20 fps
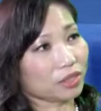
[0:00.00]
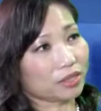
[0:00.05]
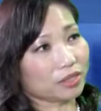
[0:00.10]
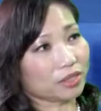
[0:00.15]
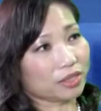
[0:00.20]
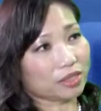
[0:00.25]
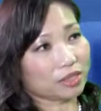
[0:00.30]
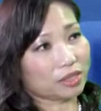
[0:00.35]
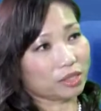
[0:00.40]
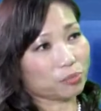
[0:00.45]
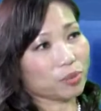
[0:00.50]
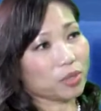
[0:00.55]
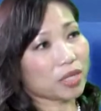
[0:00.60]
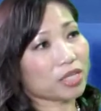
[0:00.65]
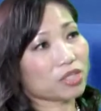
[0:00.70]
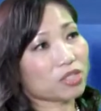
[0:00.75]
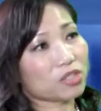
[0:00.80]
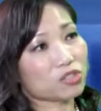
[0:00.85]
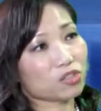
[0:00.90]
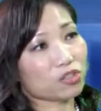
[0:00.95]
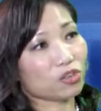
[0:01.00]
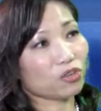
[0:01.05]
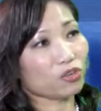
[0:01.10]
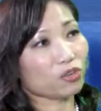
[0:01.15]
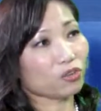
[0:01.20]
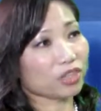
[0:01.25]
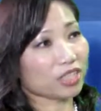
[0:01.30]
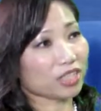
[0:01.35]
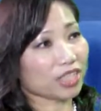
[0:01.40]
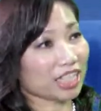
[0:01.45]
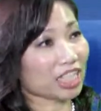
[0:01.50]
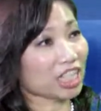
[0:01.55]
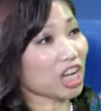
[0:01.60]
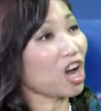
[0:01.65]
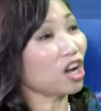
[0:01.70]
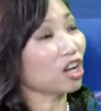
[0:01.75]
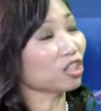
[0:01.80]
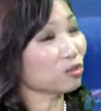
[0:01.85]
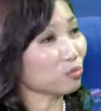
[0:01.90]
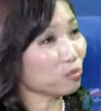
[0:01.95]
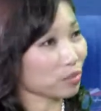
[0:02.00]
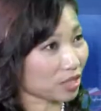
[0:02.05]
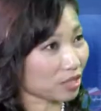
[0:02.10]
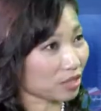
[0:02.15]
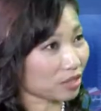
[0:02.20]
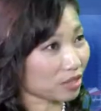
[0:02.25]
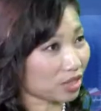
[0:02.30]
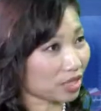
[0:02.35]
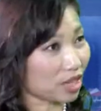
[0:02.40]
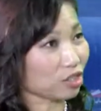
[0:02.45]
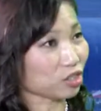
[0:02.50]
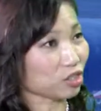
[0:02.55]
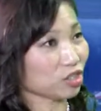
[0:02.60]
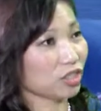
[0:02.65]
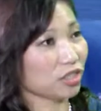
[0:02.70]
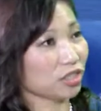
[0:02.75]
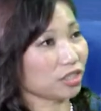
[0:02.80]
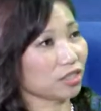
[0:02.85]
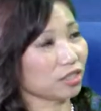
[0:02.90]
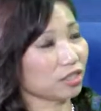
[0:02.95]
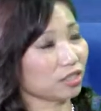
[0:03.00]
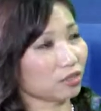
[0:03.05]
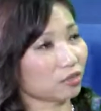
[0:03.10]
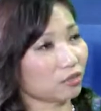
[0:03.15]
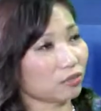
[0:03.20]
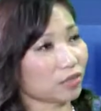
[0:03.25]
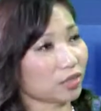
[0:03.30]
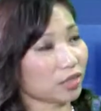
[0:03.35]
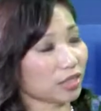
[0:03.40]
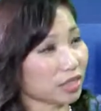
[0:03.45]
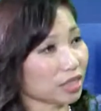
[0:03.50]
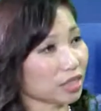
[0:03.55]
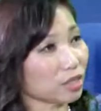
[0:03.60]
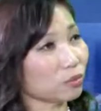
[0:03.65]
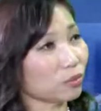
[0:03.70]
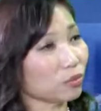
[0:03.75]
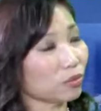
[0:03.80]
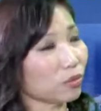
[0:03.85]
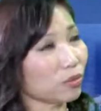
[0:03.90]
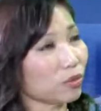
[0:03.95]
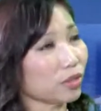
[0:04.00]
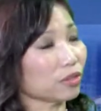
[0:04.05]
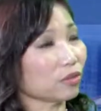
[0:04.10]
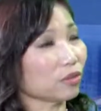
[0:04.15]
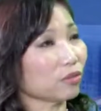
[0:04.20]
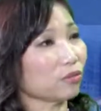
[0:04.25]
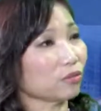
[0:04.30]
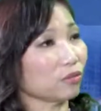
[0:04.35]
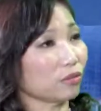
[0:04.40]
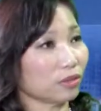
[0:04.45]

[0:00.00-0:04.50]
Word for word: uh, it depends on the economy largely of uh, Singapore and of,